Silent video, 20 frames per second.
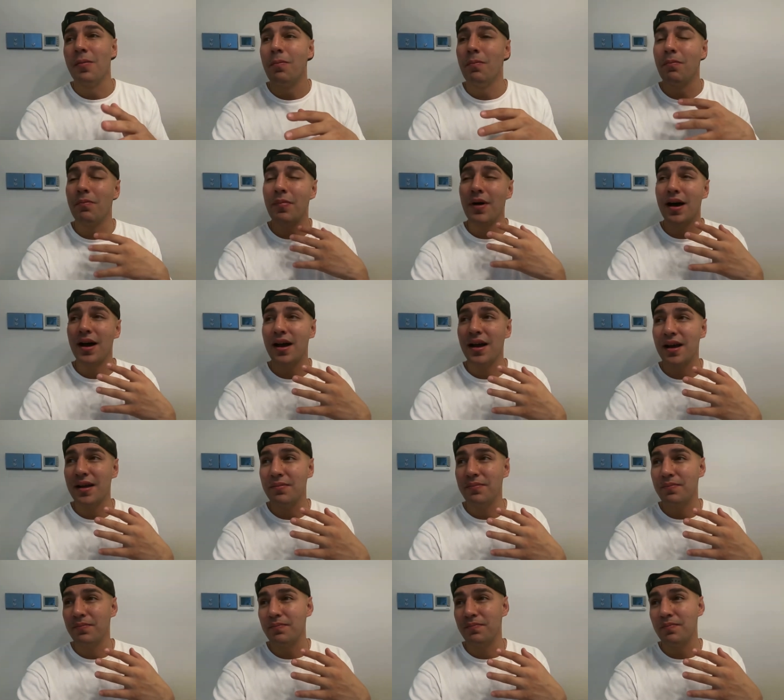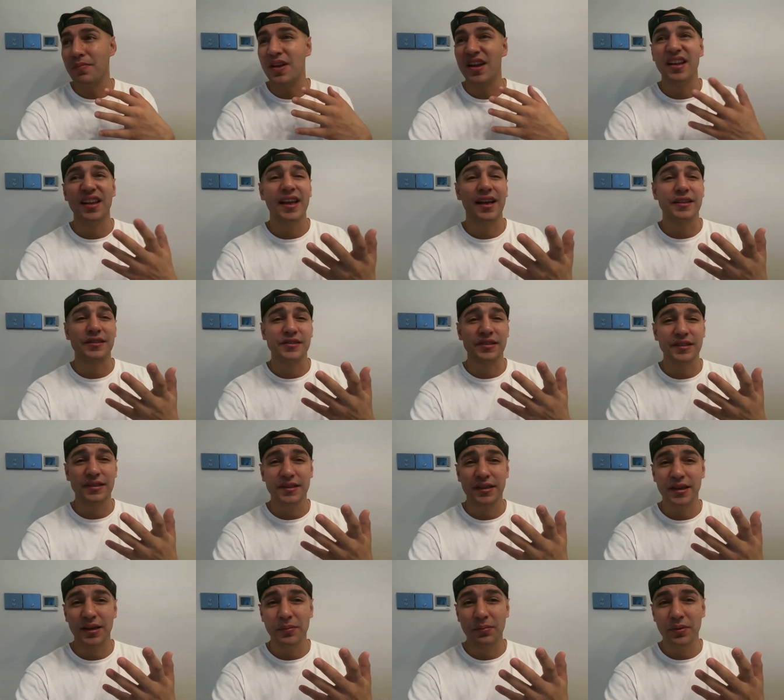my
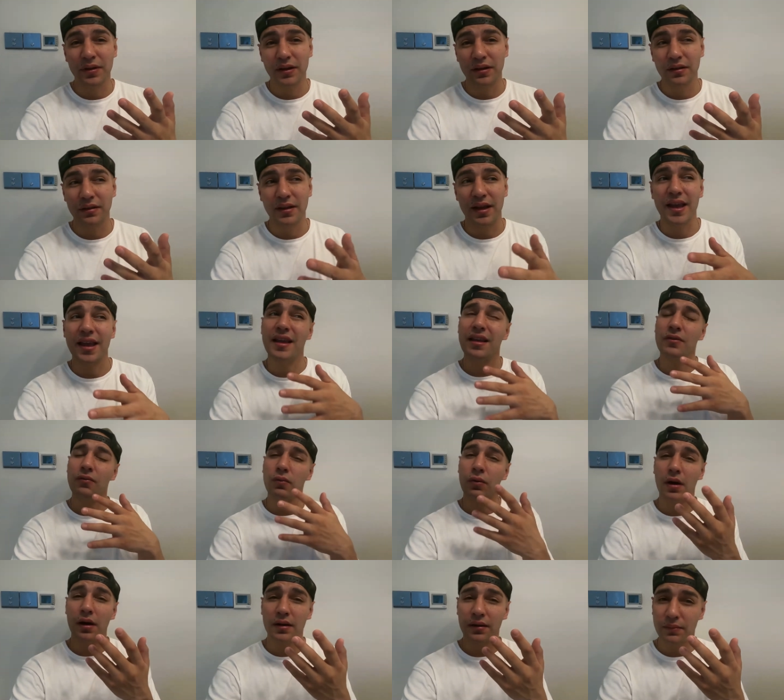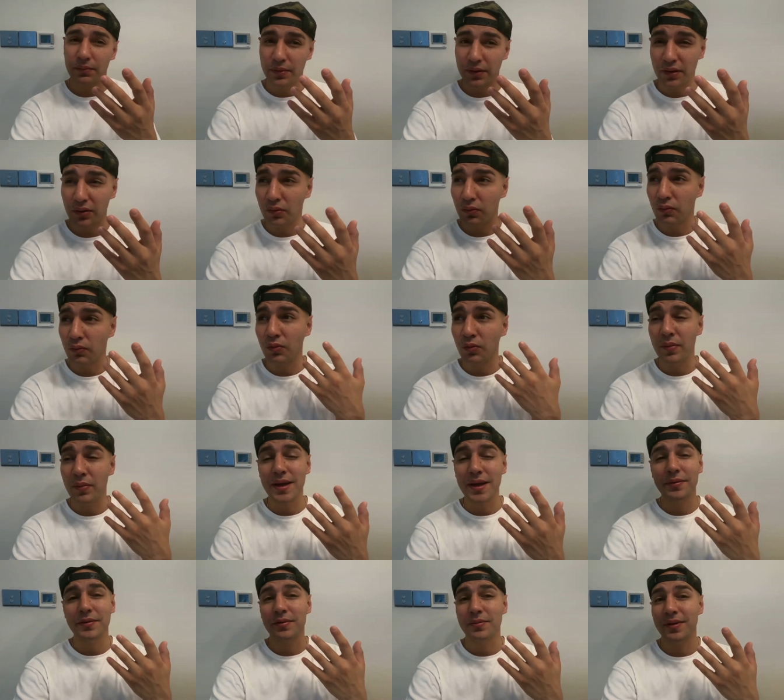electricity bill and water bill will
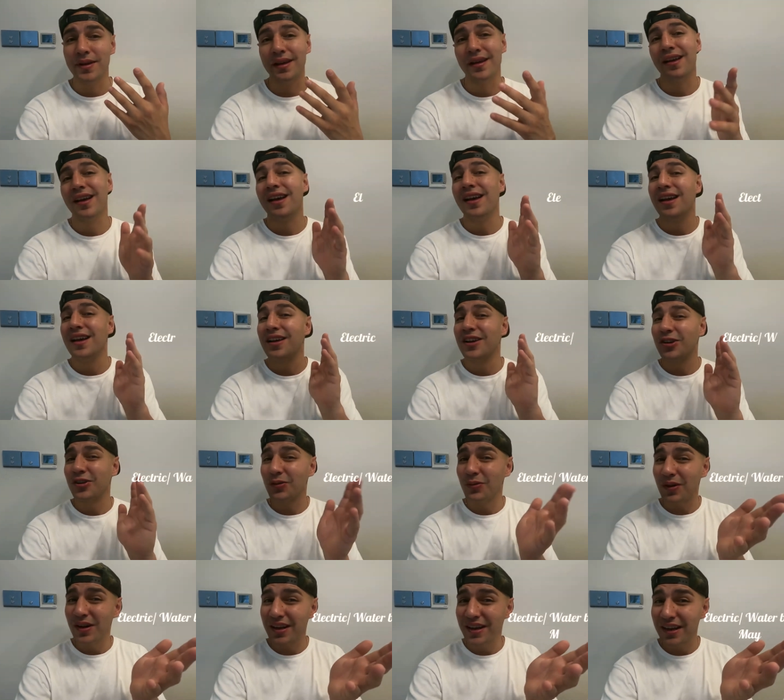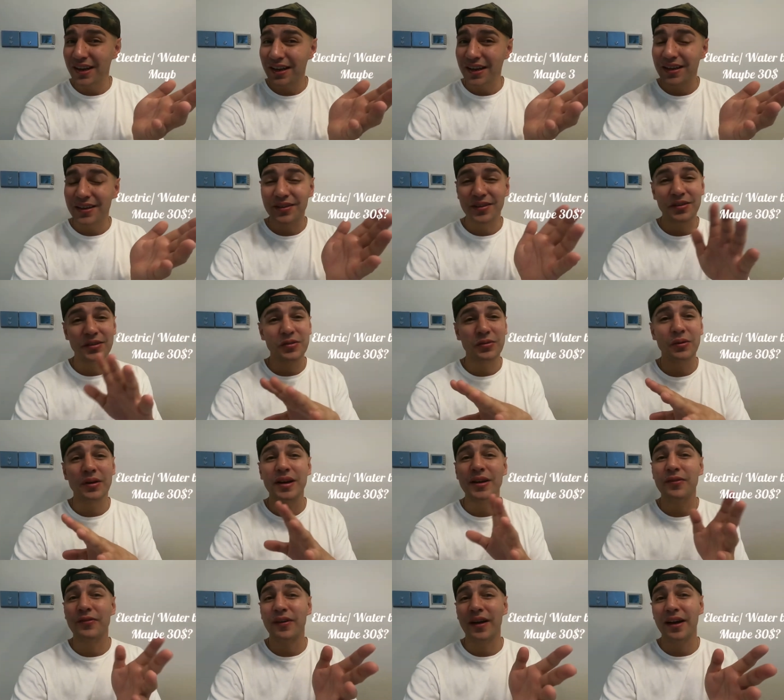maybe be 20 to
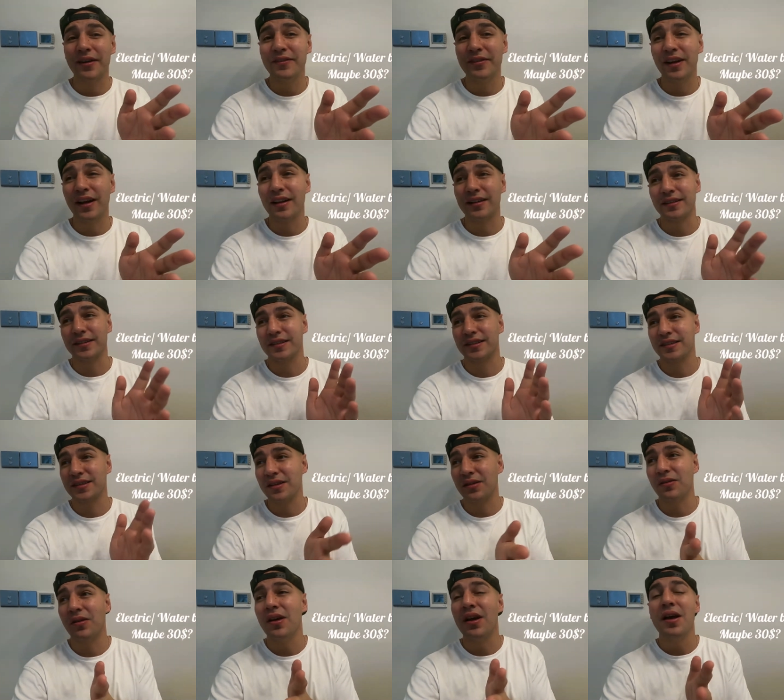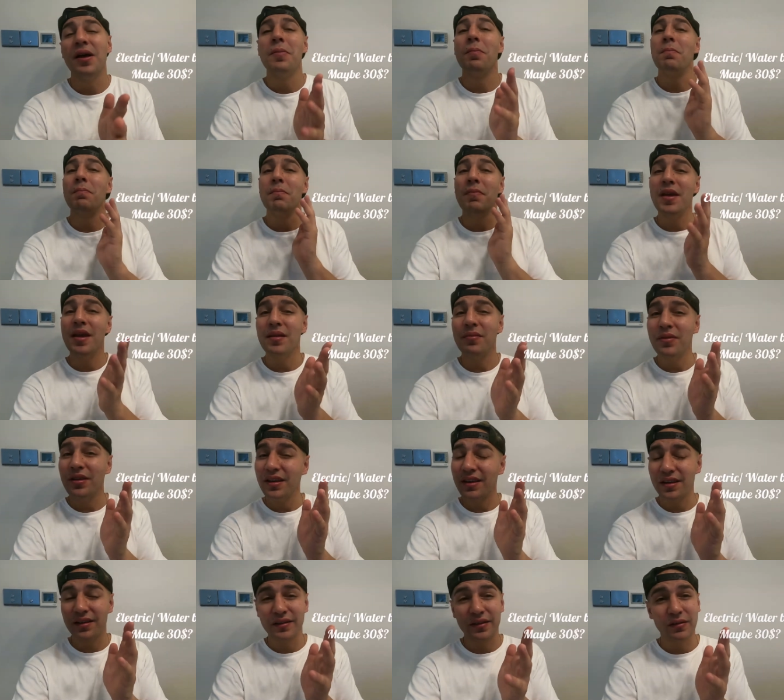25 dollars so
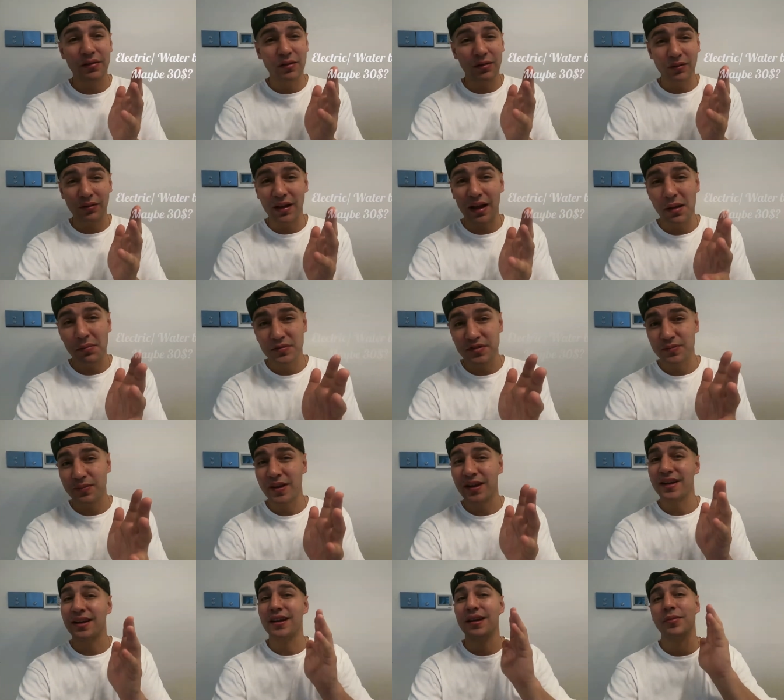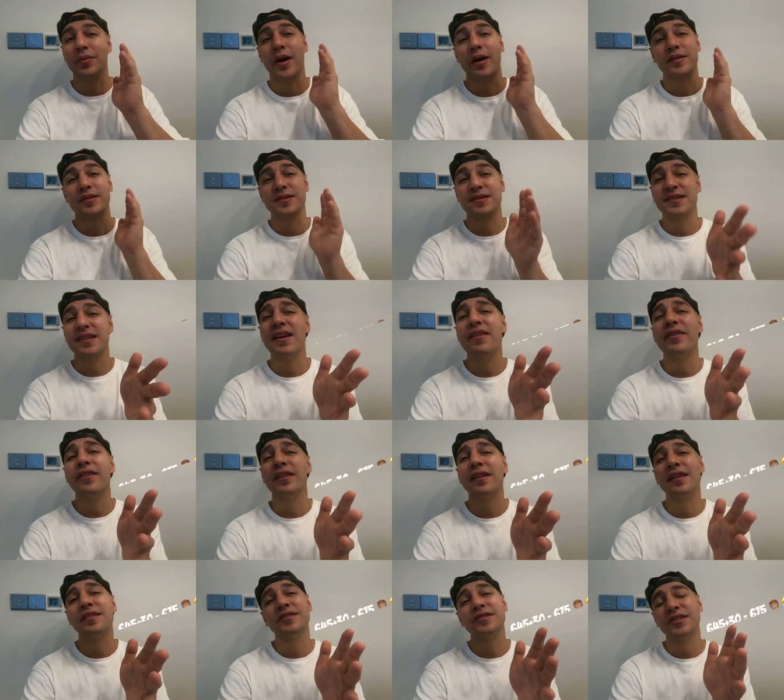maybe in total i'm spending about
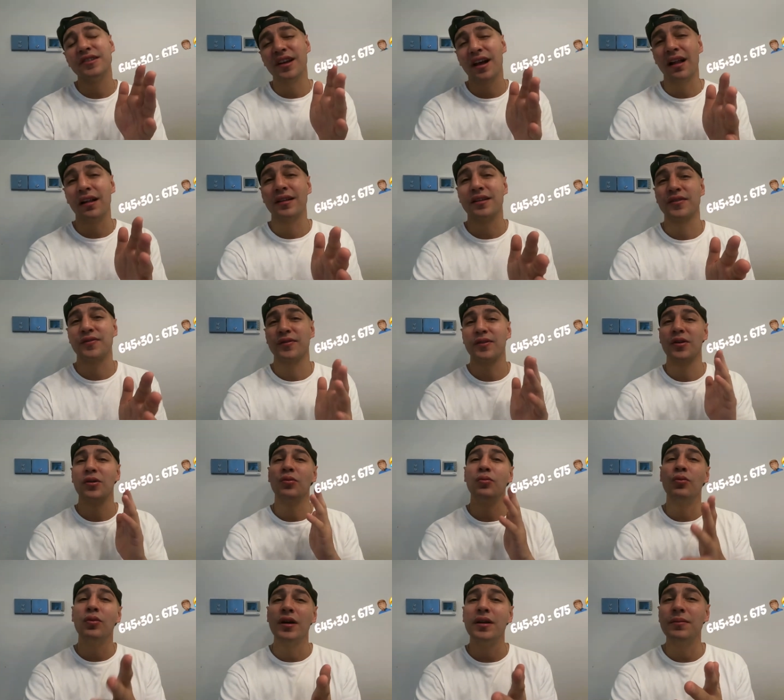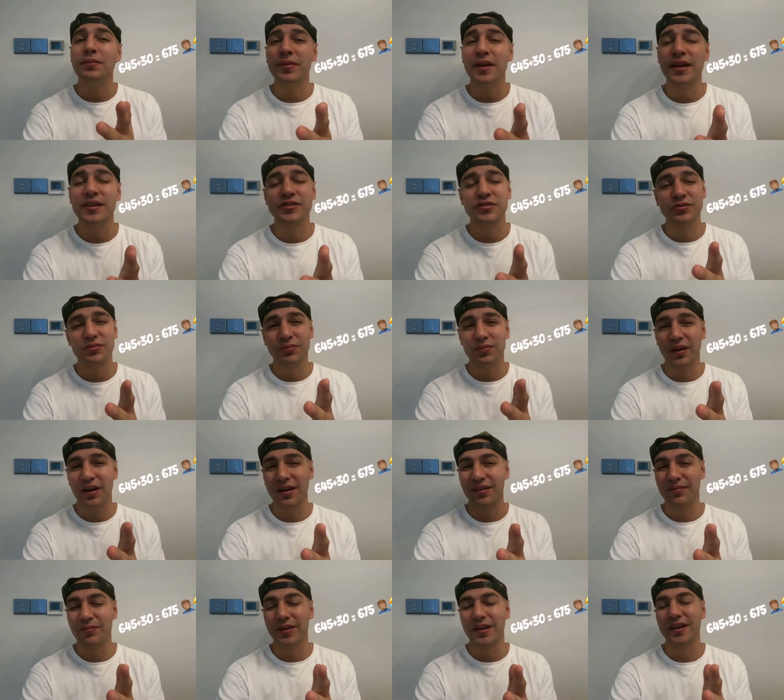700 dollars for a one bedroom
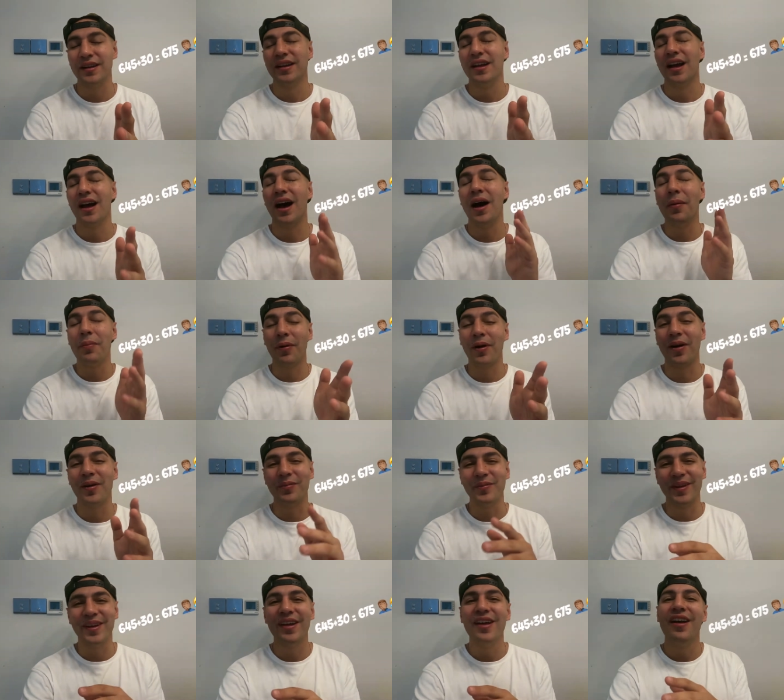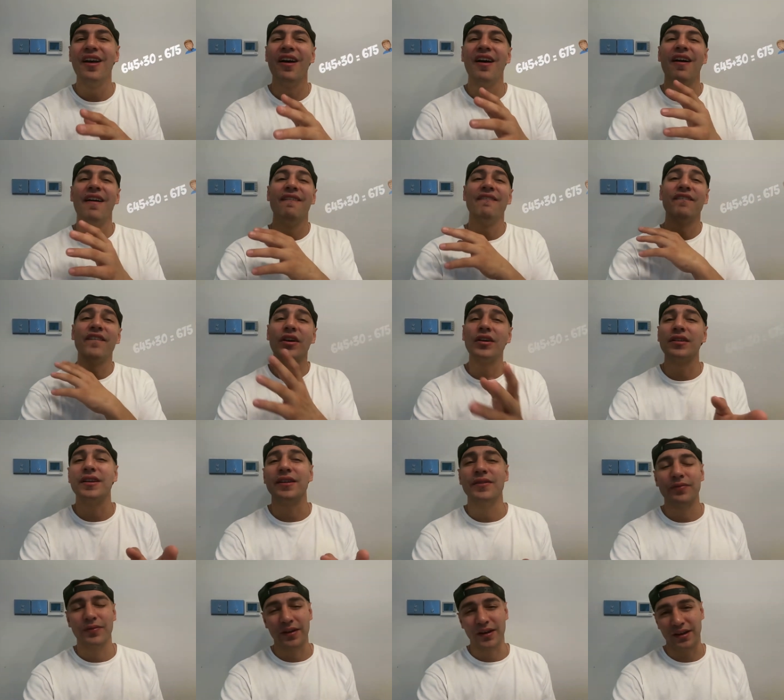apartment apartment
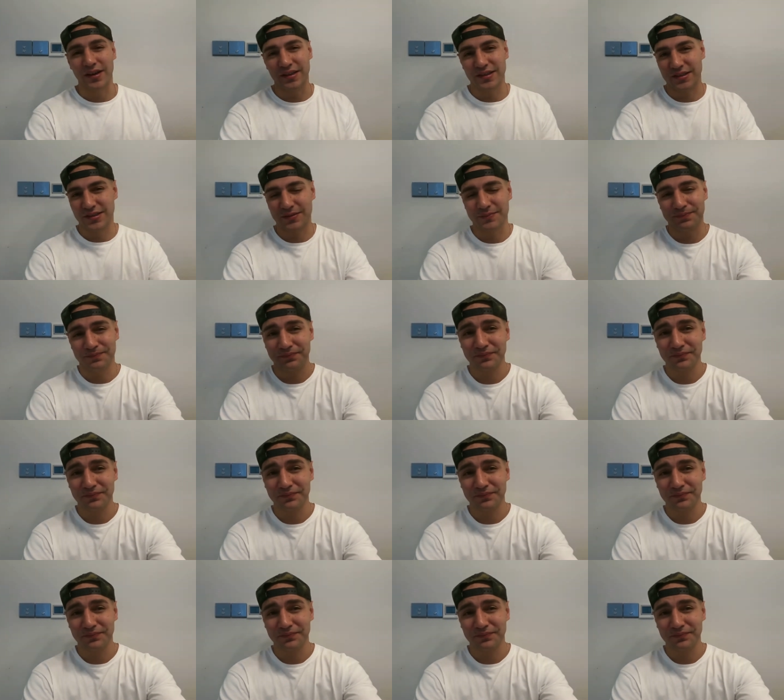fully furnished